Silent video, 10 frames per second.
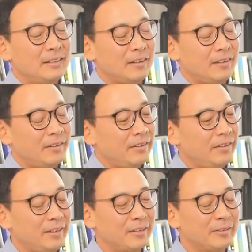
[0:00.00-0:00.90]
Uh,
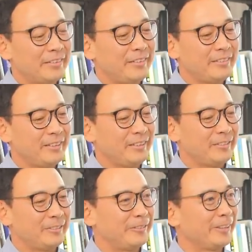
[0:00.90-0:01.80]
you know, it's easy
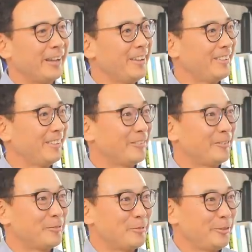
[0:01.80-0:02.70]
to forget that
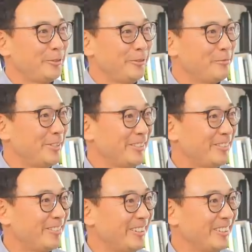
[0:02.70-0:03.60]
for most of human
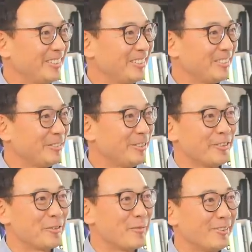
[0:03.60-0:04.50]
history, we
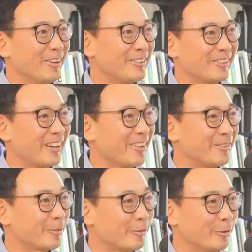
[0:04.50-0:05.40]
we're in small hunter
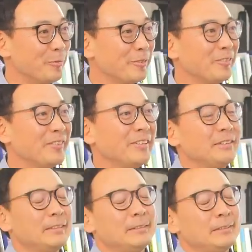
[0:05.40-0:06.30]
gatherer groups.
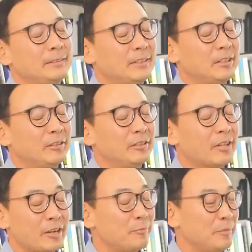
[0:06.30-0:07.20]
Uh, a
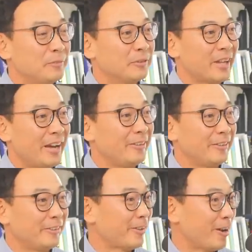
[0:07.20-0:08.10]
lot of people died
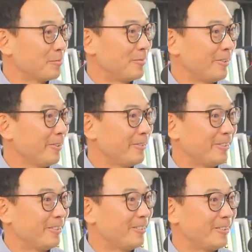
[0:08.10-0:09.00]
during childbirth
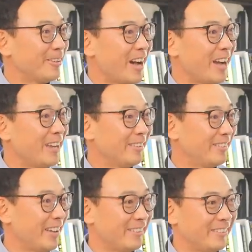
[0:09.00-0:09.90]
or, or died
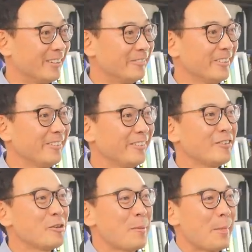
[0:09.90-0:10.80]
as, as infants.
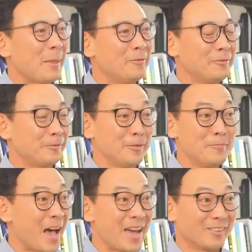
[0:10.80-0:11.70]
And it was a
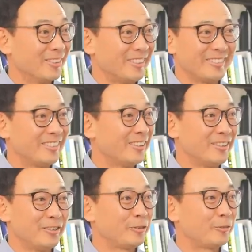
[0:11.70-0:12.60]
real battle just to